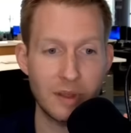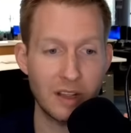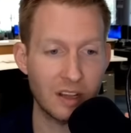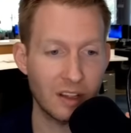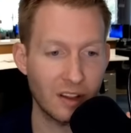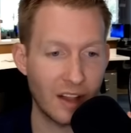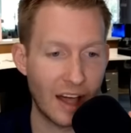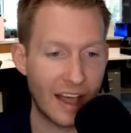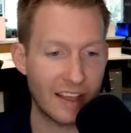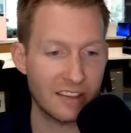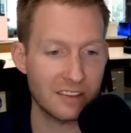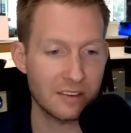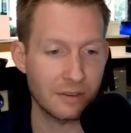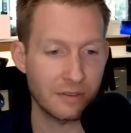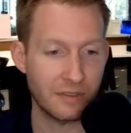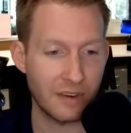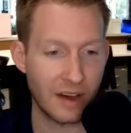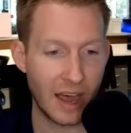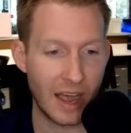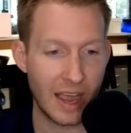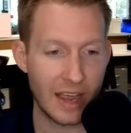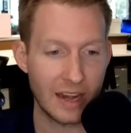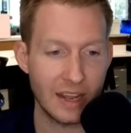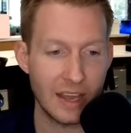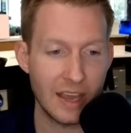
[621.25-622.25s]

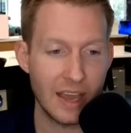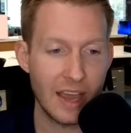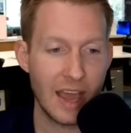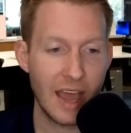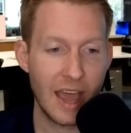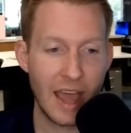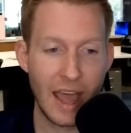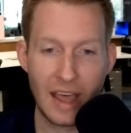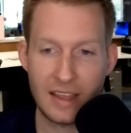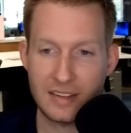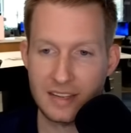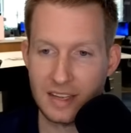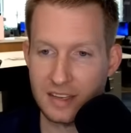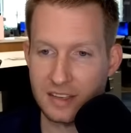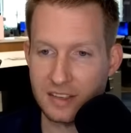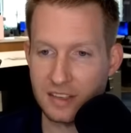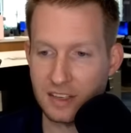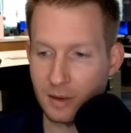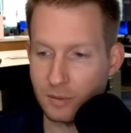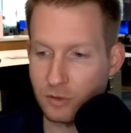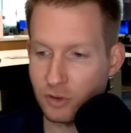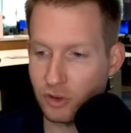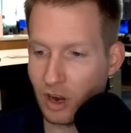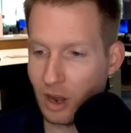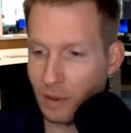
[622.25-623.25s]
classified as a
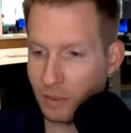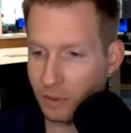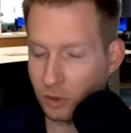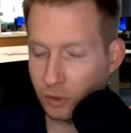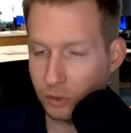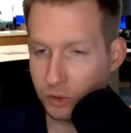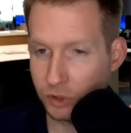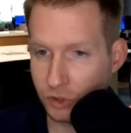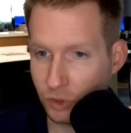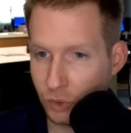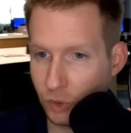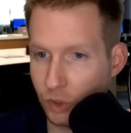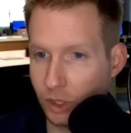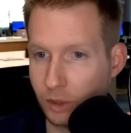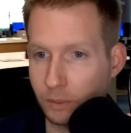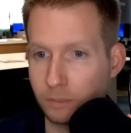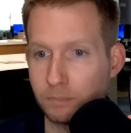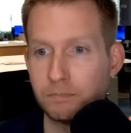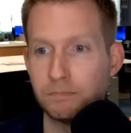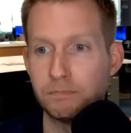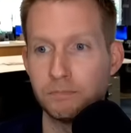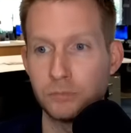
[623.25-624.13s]
subtropical storm.